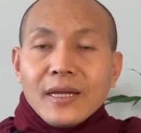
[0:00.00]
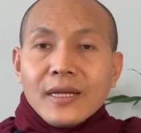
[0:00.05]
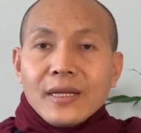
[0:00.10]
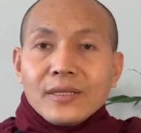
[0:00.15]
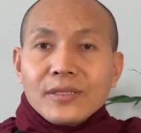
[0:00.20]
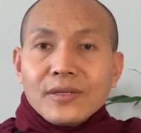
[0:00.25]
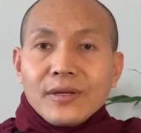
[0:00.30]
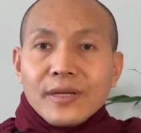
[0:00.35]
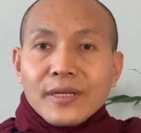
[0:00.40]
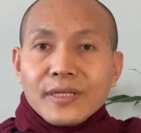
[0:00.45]
So,
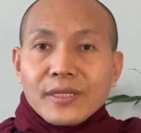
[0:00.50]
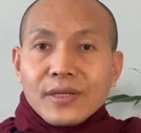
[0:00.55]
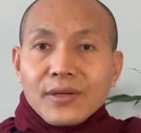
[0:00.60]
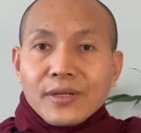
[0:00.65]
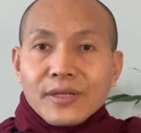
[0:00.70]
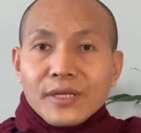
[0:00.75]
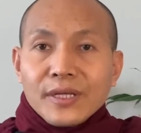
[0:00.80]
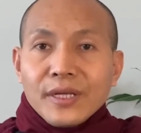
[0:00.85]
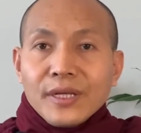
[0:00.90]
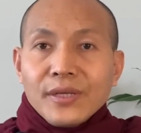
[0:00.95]
in
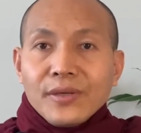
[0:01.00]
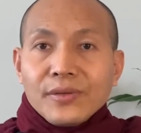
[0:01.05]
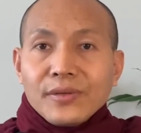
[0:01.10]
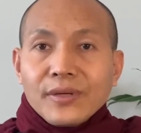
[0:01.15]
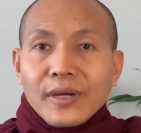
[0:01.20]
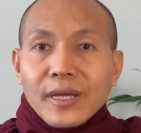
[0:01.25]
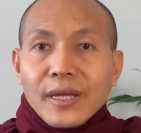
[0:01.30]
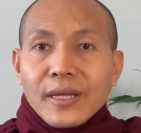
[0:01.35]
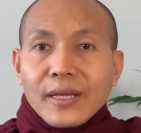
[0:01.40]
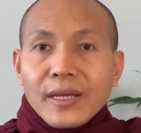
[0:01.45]
continue,
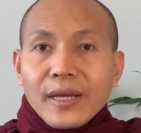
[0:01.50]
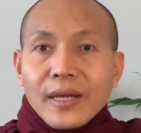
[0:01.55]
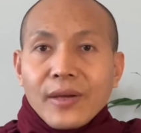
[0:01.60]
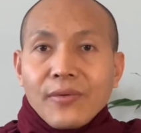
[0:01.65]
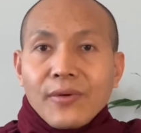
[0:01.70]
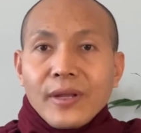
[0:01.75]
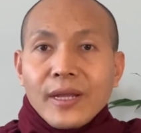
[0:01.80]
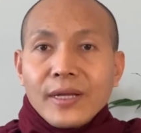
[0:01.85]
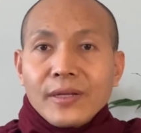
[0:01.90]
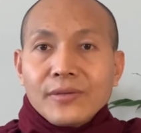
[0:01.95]
I would
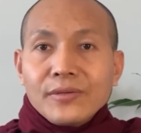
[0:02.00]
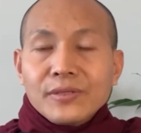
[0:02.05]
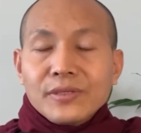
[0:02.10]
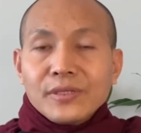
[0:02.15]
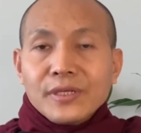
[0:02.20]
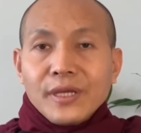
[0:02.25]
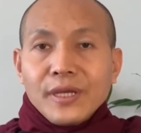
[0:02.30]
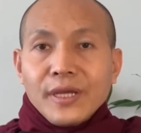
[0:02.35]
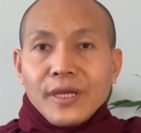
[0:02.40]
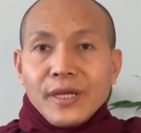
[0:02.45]
like to
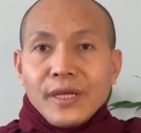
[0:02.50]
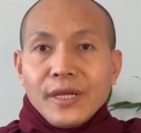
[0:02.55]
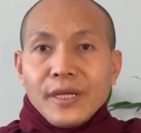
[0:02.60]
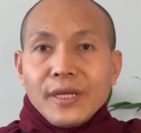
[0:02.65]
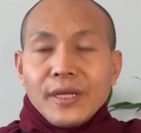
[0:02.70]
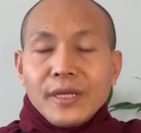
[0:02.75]
say